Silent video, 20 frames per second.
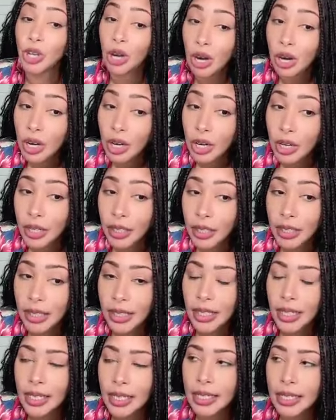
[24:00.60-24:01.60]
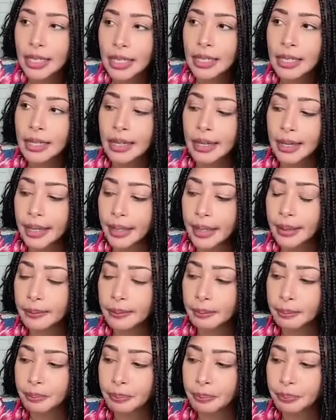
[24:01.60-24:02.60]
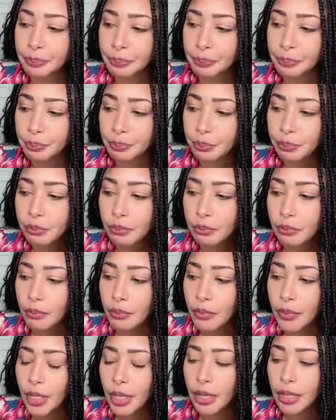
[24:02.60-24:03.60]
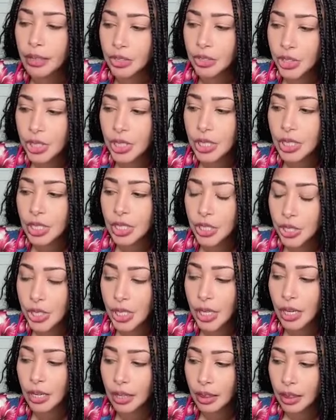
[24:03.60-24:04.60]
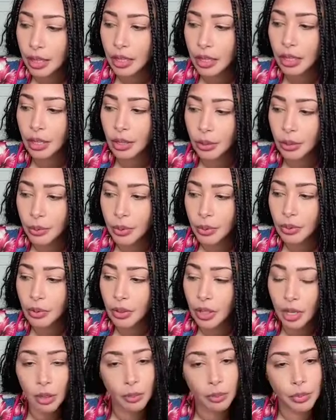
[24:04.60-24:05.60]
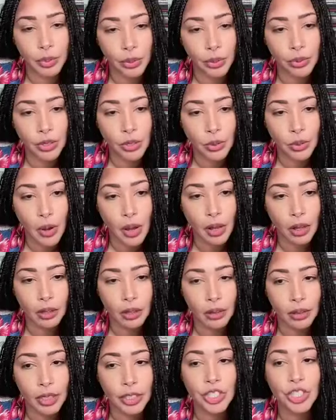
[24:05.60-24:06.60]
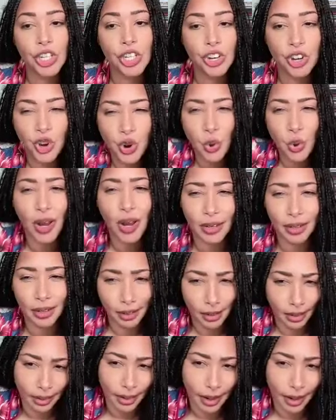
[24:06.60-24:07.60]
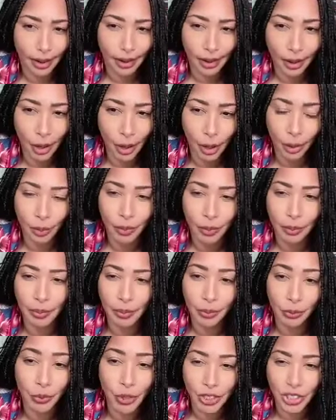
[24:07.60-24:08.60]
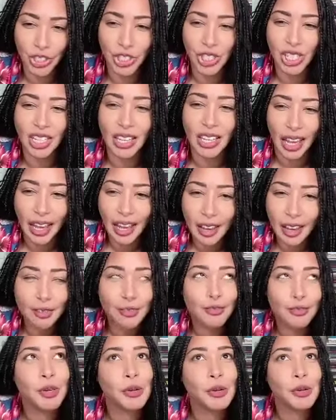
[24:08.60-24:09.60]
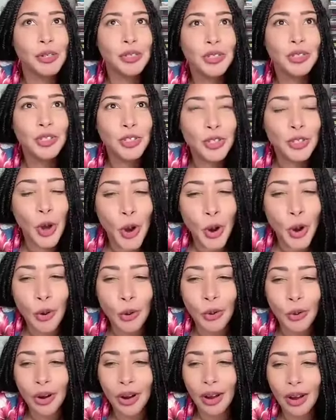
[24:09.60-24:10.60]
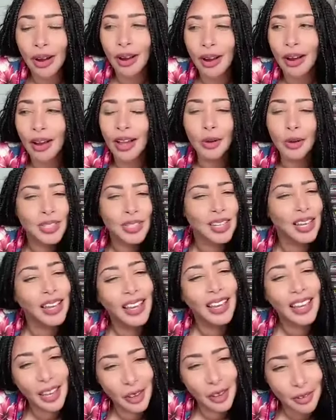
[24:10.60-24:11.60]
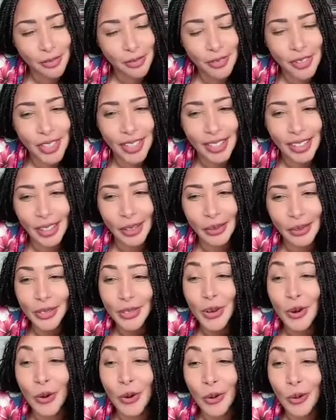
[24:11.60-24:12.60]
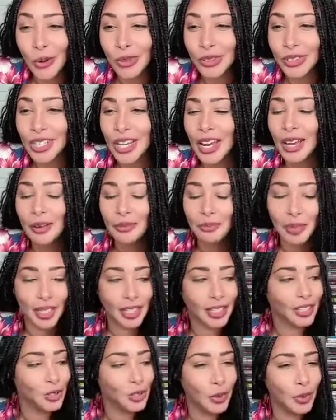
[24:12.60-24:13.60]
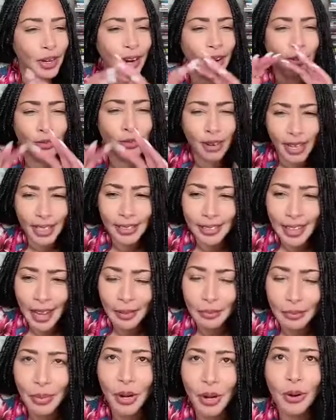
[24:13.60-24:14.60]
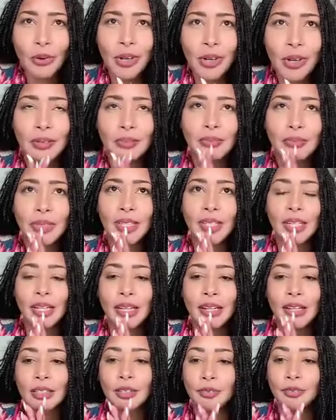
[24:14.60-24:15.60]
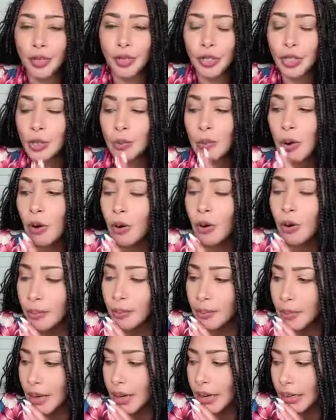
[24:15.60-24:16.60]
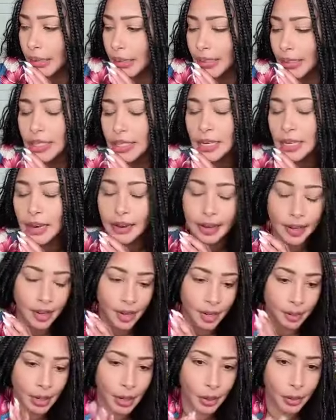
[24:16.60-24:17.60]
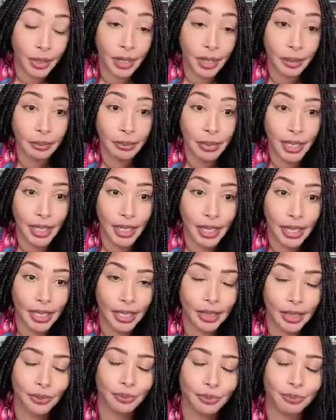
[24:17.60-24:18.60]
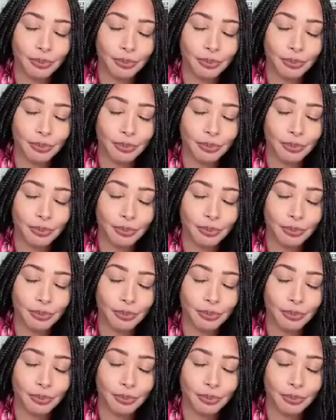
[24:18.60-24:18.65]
to her. Um, and she said, I think it will help you as well. Like, she knew I needed that help, but what she gave me it was a gift. It was gold. Because when I read that poem, the first poem, The Tiger by William Blake,